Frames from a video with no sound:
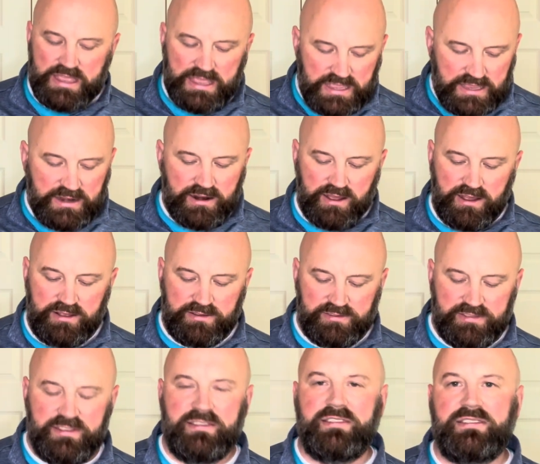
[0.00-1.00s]
in us,
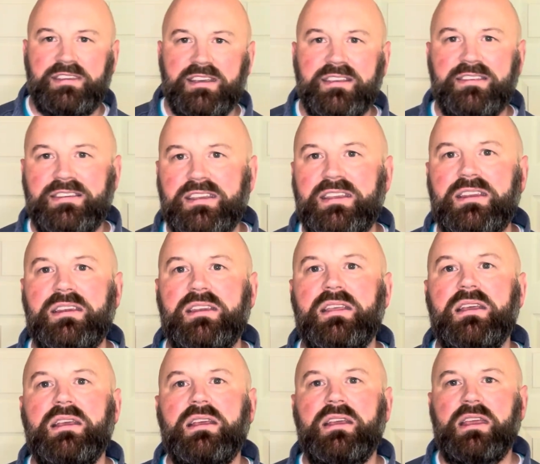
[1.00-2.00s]
this 16
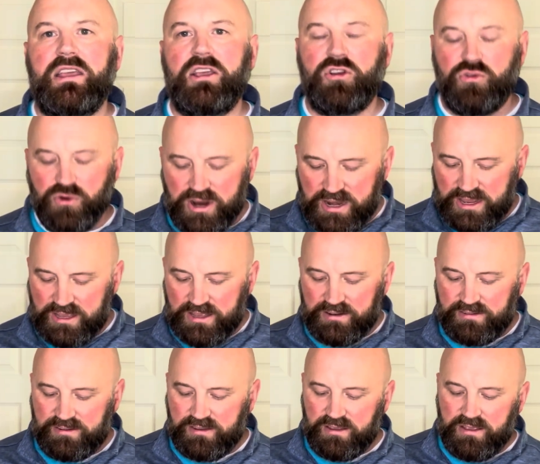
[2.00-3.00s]
ingredient